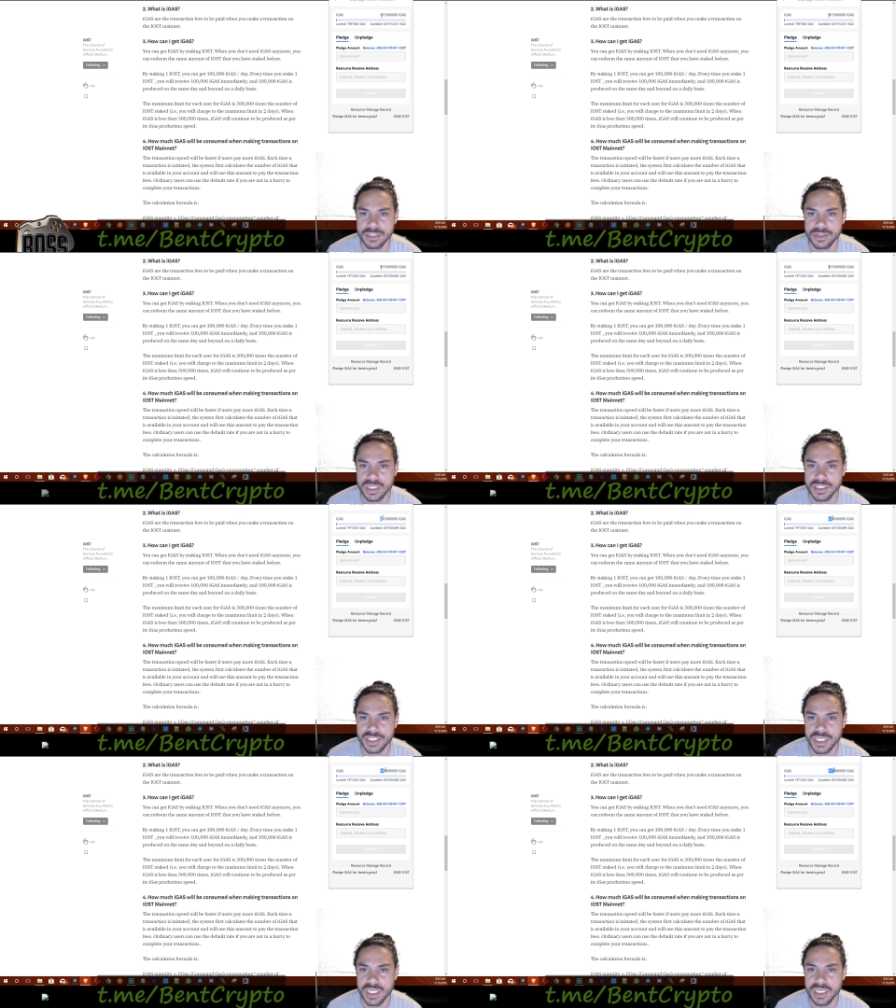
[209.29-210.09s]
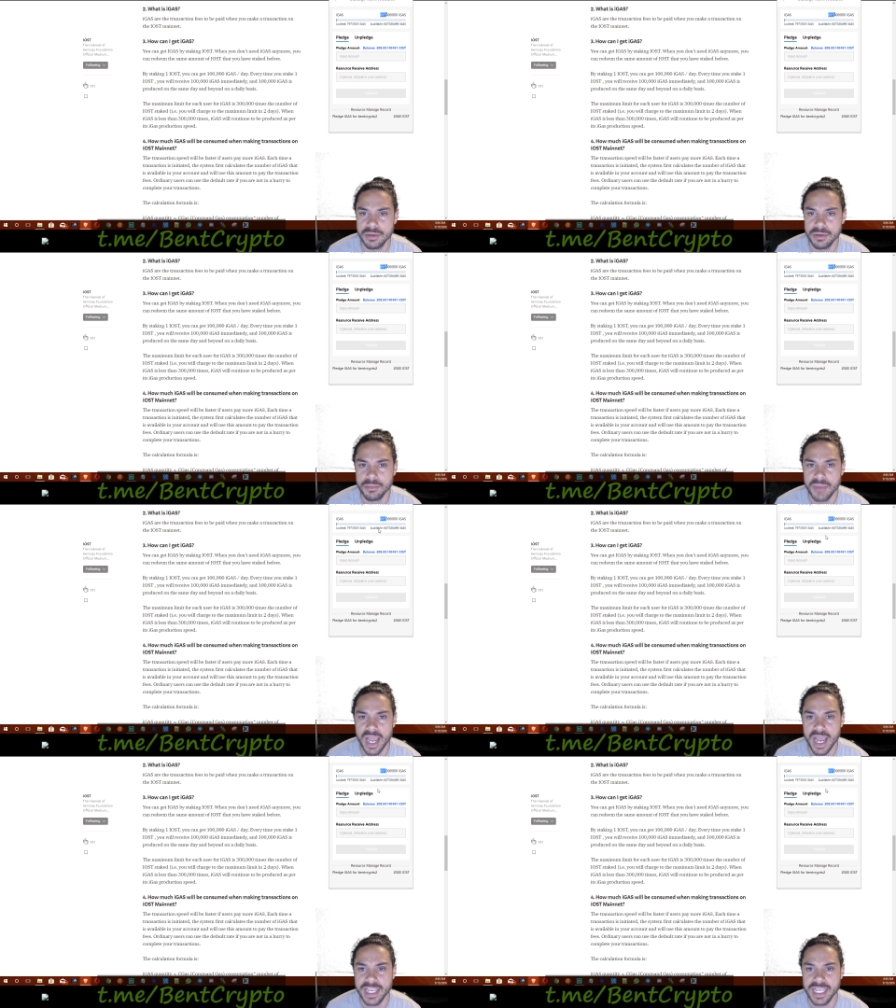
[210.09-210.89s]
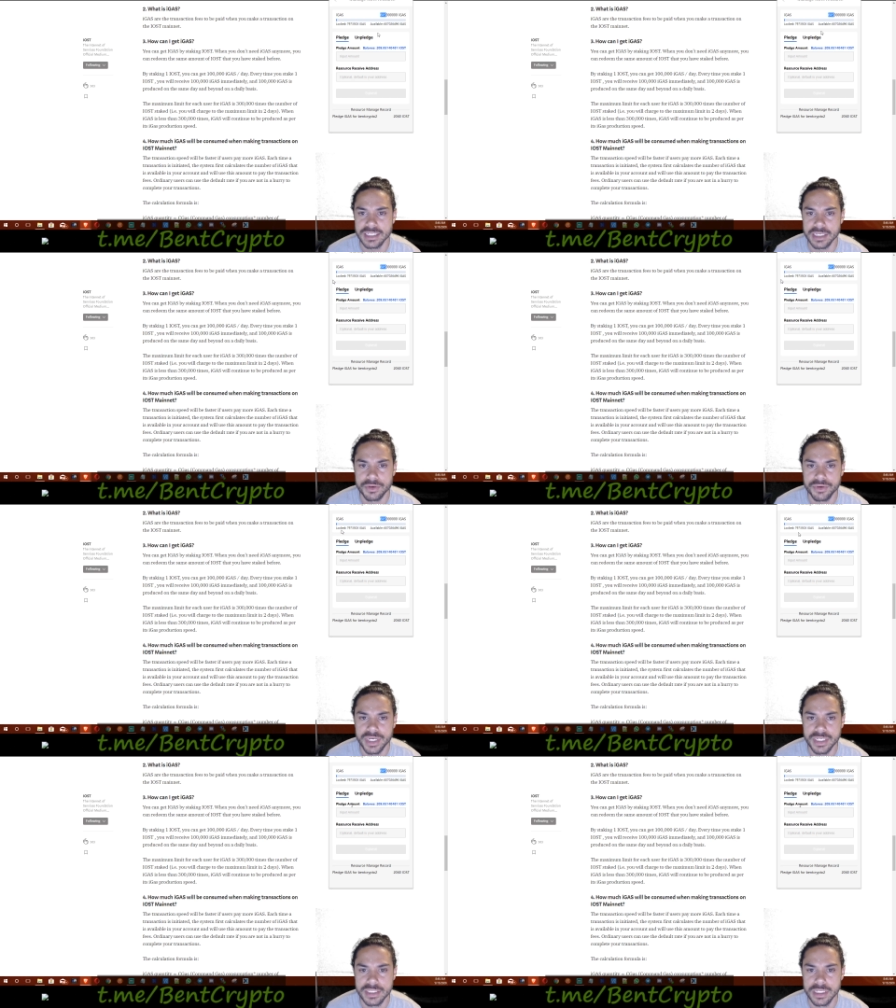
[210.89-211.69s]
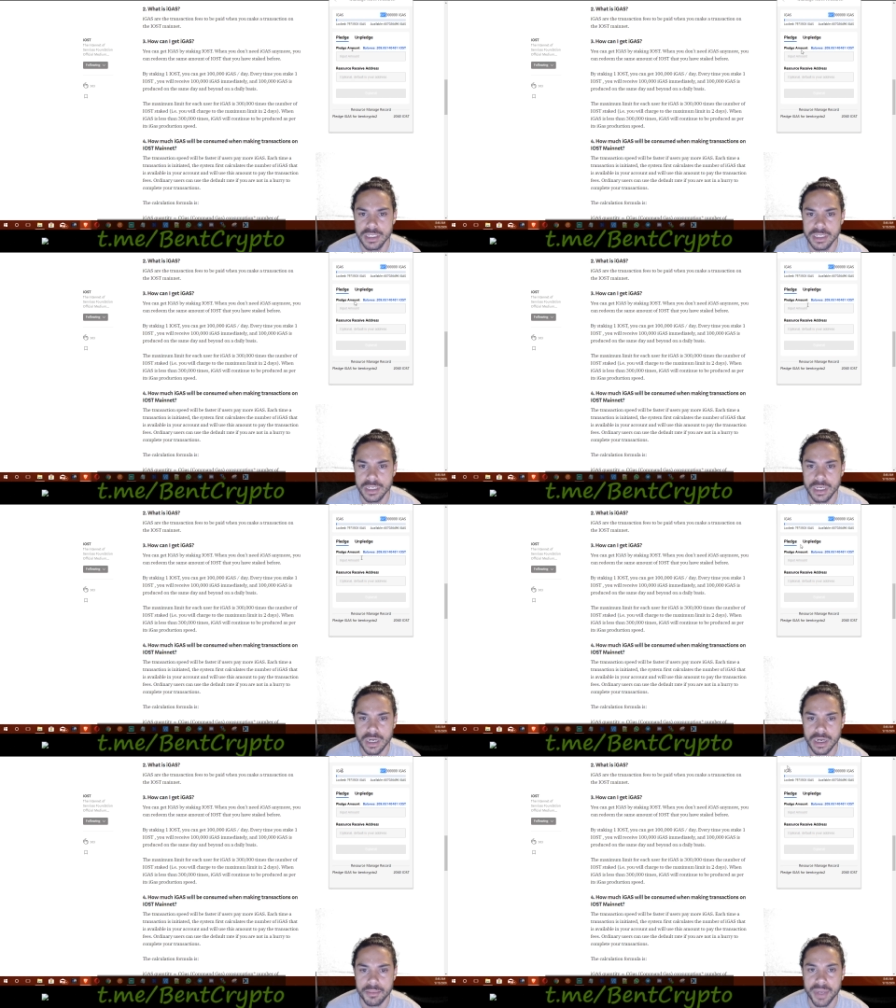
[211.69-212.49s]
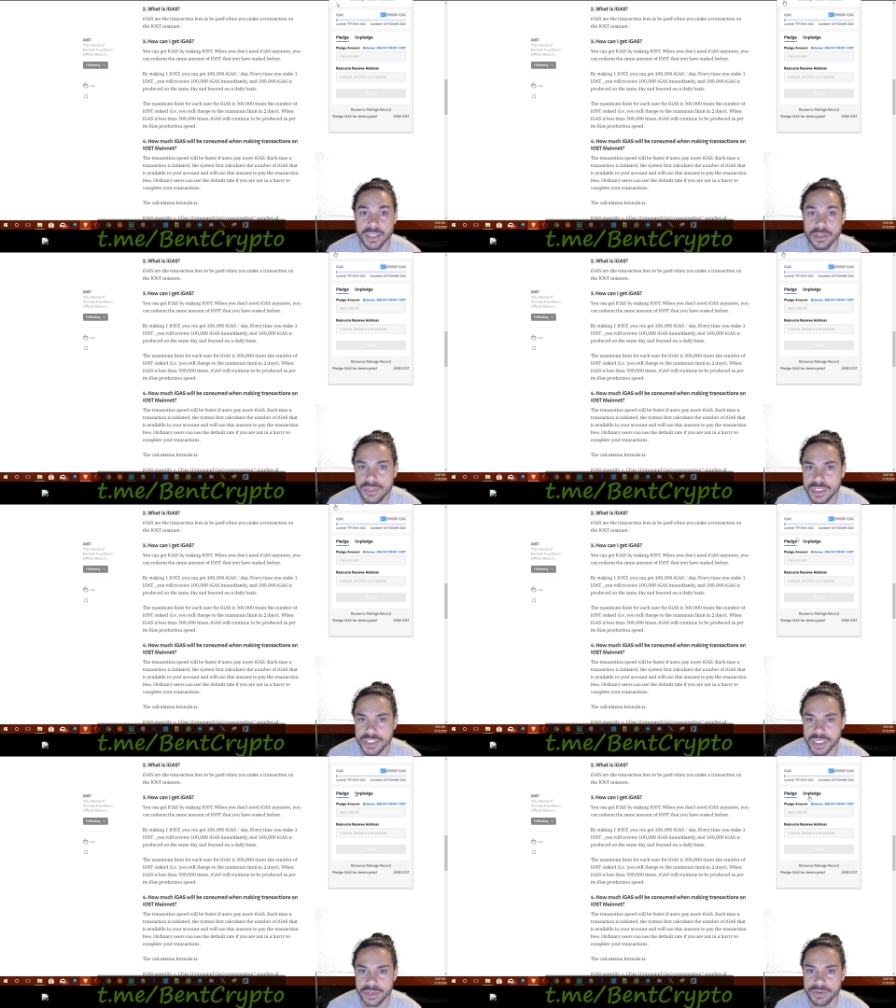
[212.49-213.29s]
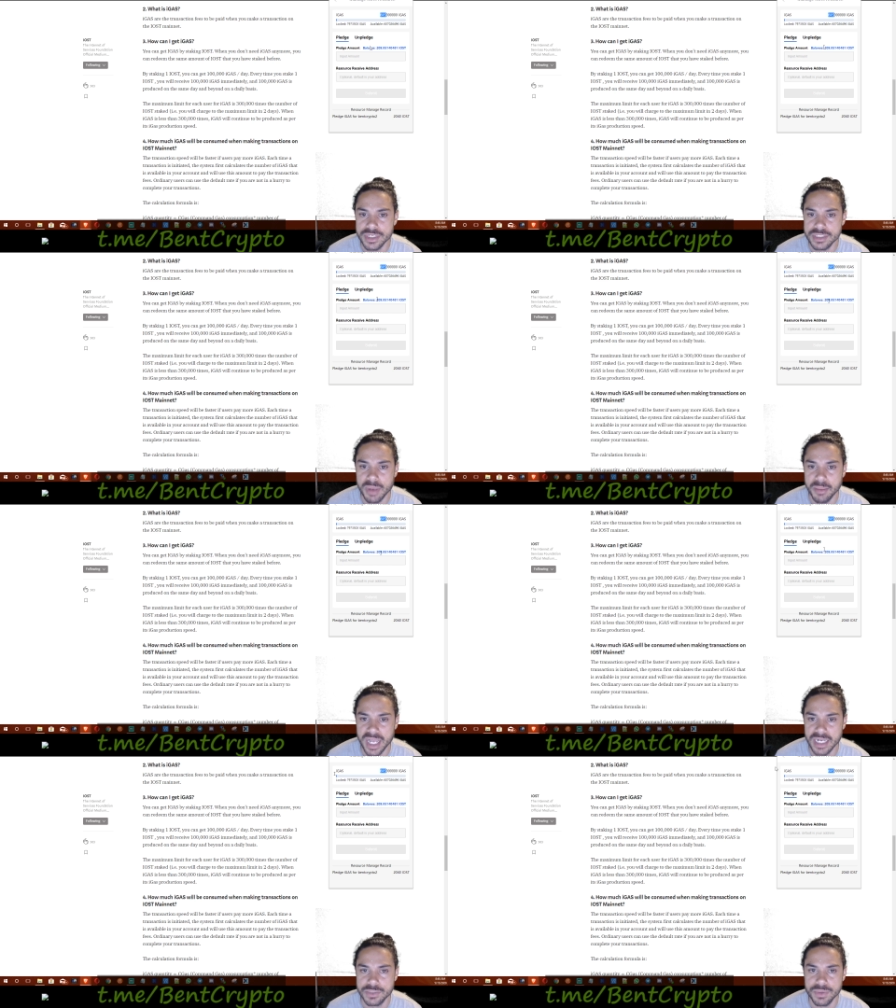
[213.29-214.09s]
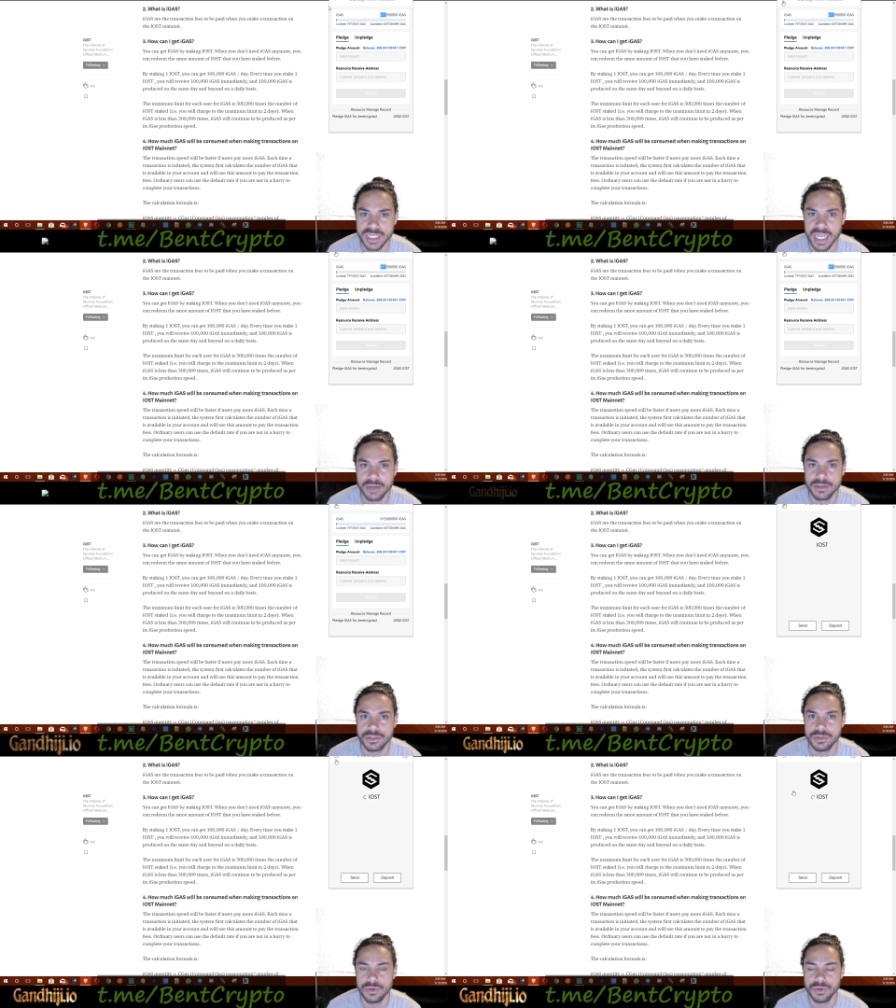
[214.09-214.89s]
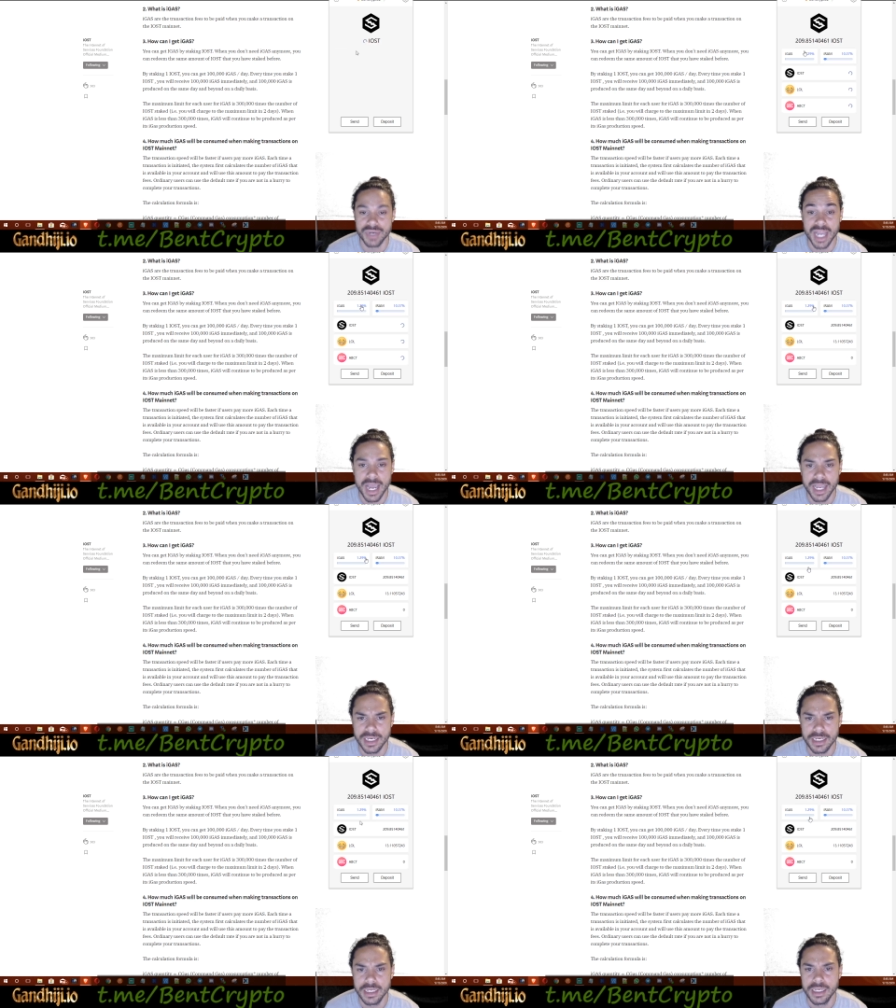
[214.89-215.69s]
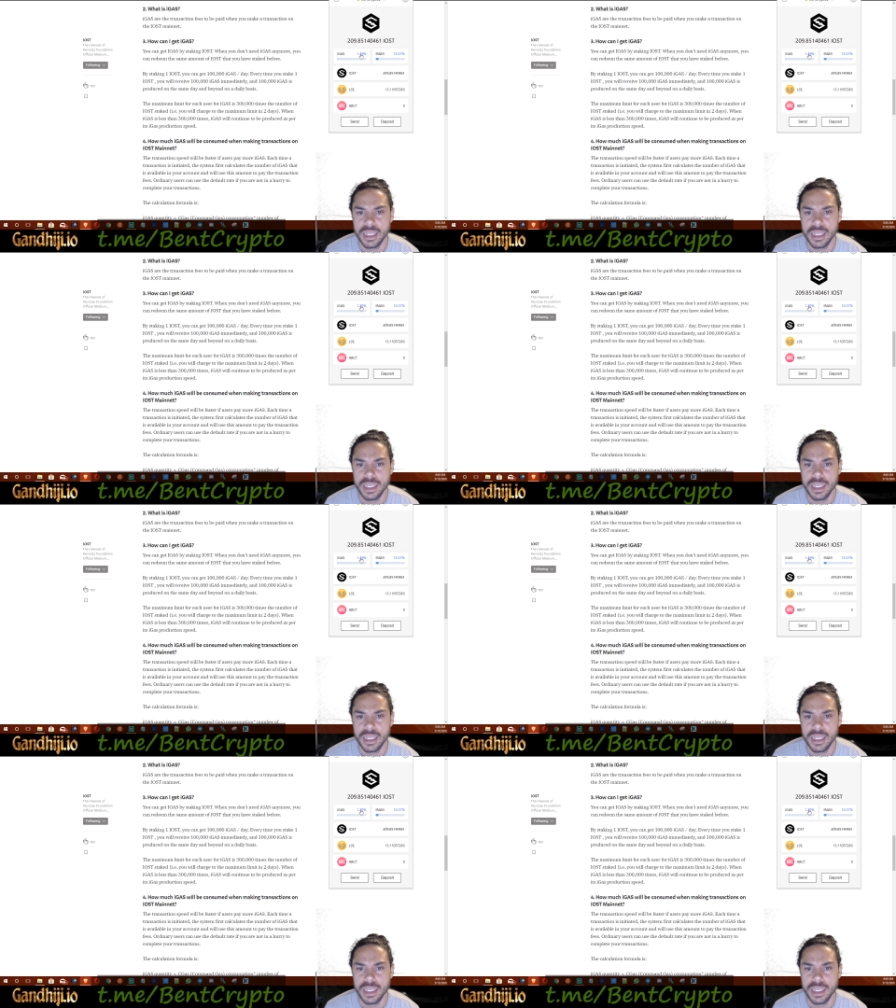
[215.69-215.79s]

As you can see, my iGas increased, uh, my usage increased, my balance went down to 209.